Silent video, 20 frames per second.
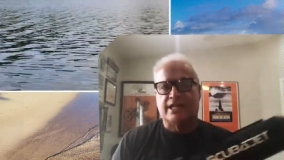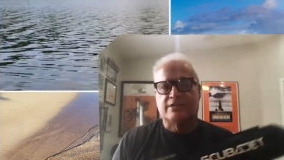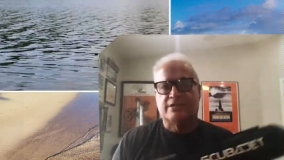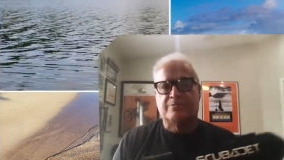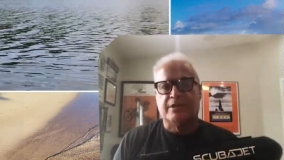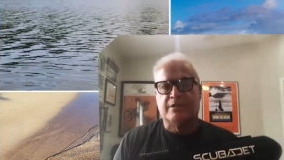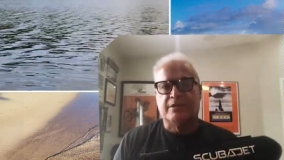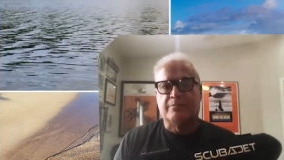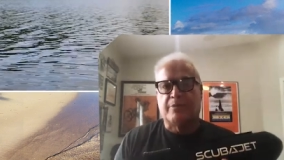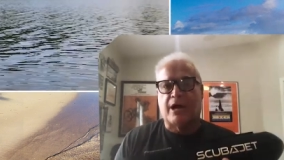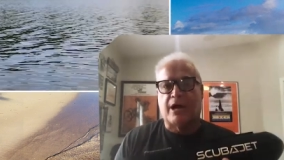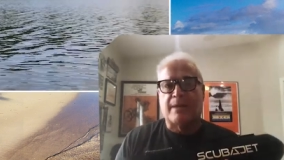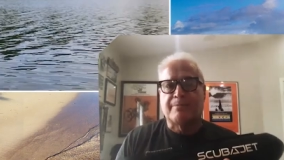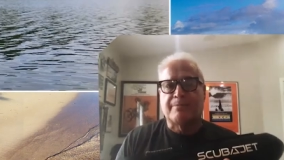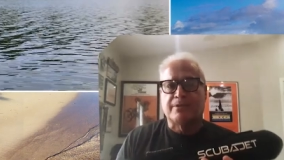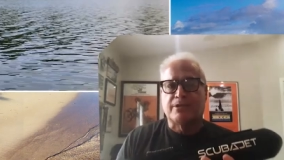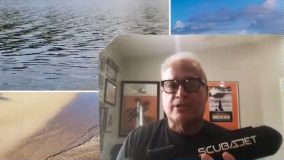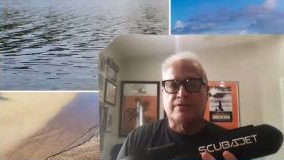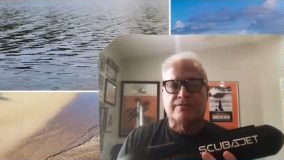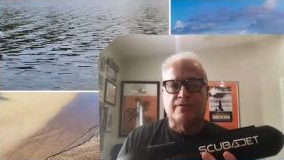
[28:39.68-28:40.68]
been
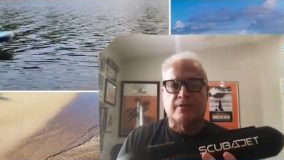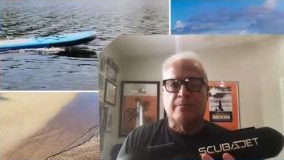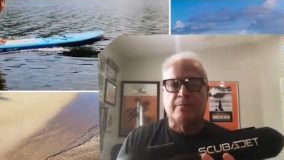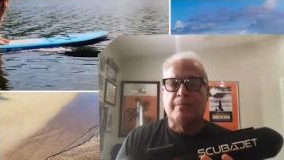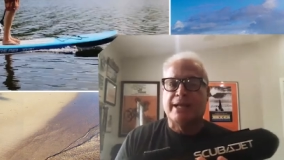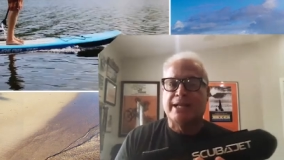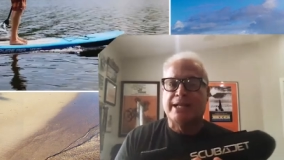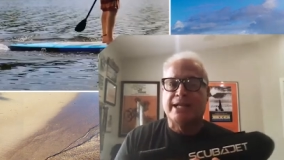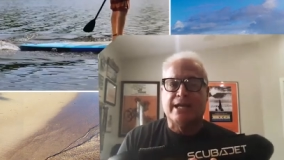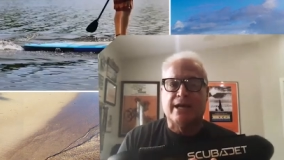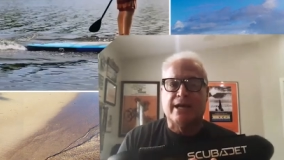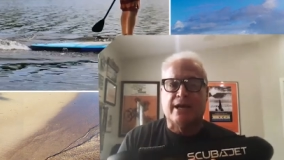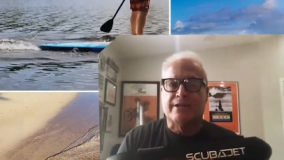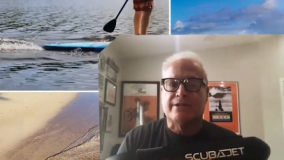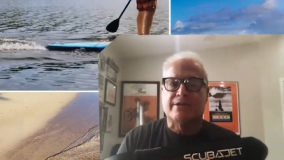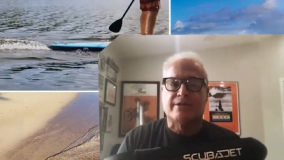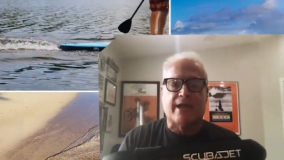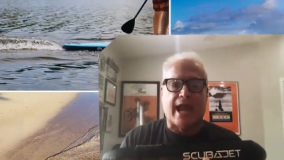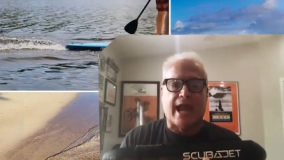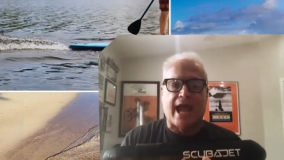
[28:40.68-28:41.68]
popular for many
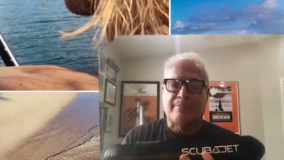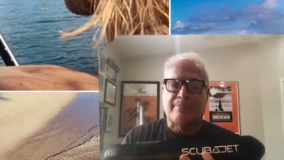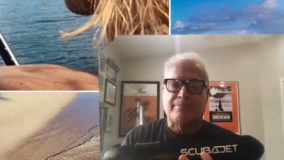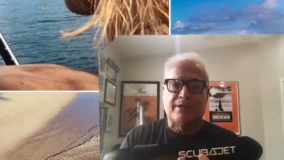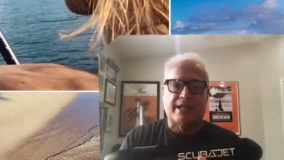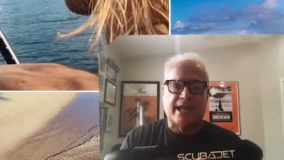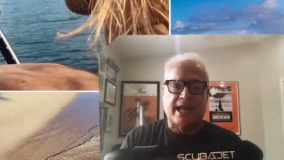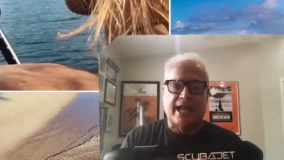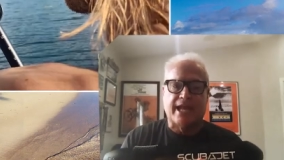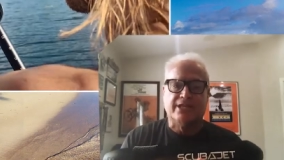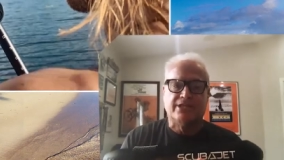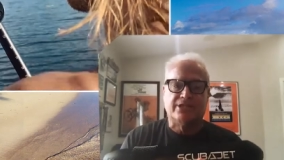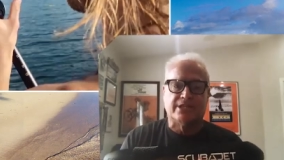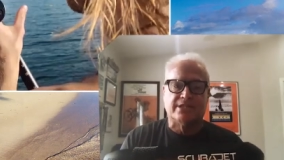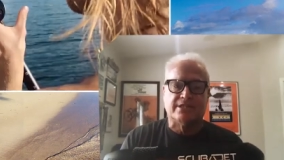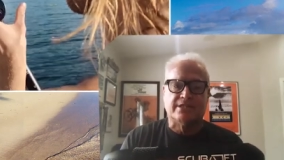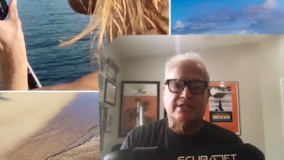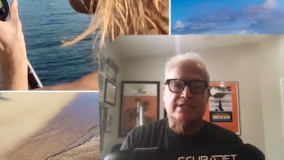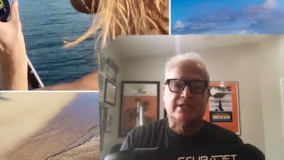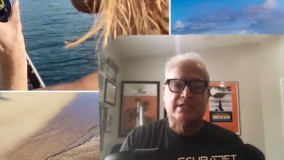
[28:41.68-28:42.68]
other
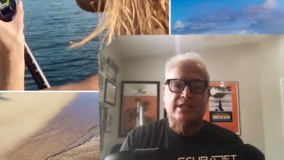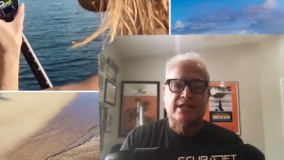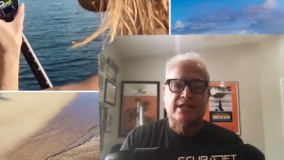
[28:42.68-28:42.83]
applications.